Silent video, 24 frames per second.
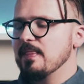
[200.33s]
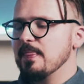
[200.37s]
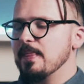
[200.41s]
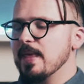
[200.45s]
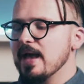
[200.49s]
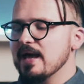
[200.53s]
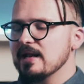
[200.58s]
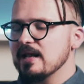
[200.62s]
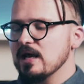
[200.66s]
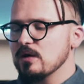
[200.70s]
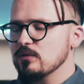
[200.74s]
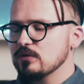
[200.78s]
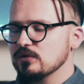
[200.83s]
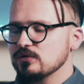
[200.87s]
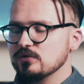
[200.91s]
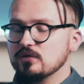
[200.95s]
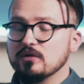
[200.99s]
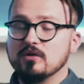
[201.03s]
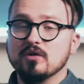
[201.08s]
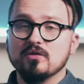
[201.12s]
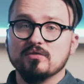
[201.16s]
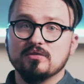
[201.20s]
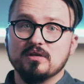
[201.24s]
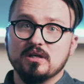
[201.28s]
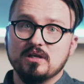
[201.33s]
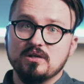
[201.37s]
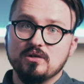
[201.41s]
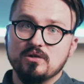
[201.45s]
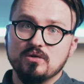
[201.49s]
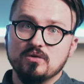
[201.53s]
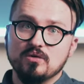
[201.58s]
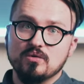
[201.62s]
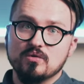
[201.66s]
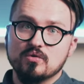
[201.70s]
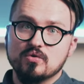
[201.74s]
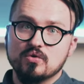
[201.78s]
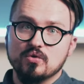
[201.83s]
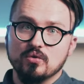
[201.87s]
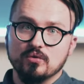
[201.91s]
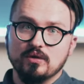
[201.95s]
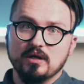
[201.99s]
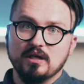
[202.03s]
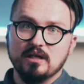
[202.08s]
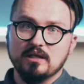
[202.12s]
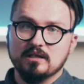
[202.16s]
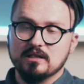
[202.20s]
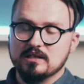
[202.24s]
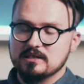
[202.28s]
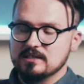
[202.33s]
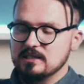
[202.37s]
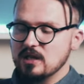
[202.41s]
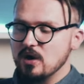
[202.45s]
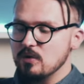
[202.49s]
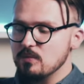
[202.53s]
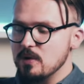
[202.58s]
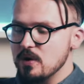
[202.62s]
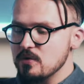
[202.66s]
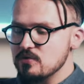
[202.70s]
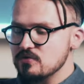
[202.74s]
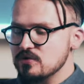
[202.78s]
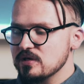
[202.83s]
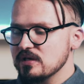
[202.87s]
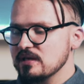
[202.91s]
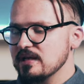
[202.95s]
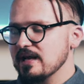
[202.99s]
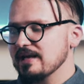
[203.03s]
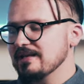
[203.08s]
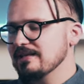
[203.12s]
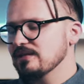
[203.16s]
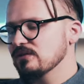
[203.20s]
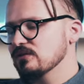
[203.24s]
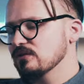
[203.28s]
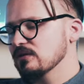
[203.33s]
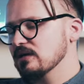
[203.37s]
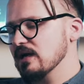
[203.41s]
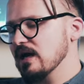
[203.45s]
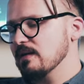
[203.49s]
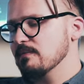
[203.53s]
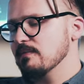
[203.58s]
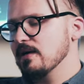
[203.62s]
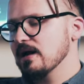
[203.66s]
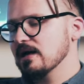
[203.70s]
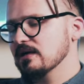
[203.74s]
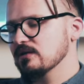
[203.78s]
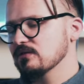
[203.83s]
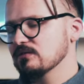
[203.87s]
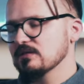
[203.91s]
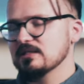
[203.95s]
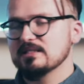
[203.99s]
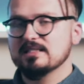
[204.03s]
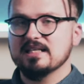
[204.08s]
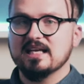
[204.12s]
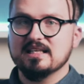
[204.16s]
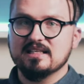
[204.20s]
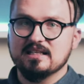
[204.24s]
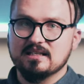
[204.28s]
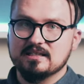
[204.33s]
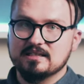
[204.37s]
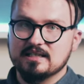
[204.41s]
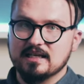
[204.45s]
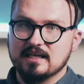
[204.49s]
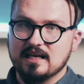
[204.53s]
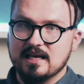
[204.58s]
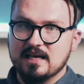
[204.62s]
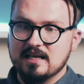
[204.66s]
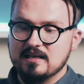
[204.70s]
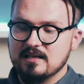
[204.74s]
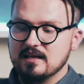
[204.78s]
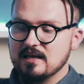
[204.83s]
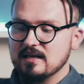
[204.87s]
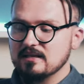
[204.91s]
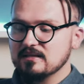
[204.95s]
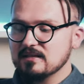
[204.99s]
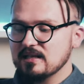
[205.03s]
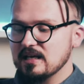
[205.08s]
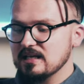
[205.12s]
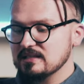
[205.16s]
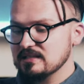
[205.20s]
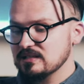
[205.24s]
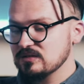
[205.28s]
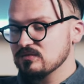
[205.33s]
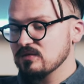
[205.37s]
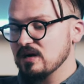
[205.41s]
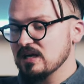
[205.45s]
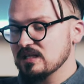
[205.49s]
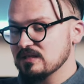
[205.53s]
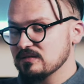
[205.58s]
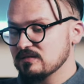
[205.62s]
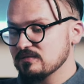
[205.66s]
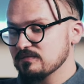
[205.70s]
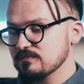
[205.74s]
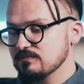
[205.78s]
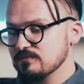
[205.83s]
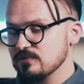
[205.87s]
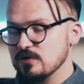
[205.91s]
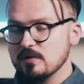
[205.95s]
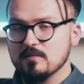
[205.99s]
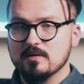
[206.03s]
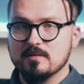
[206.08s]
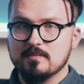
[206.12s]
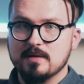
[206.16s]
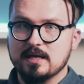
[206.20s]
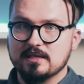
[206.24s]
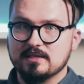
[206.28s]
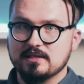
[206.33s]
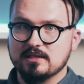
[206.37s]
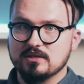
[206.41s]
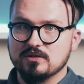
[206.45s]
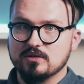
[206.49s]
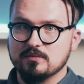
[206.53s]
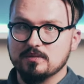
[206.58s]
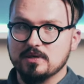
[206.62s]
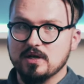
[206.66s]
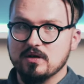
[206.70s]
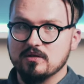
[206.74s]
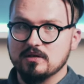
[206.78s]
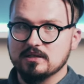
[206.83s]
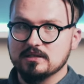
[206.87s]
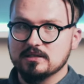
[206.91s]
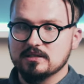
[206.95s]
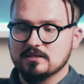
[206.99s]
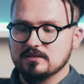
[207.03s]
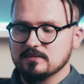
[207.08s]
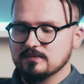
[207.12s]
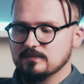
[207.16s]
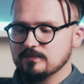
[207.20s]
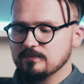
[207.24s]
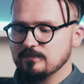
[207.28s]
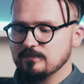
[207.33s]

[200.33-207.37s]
and then I want to continue shooting in the slow motion. I need to come back to the settings again and that's quite problematic to be honest.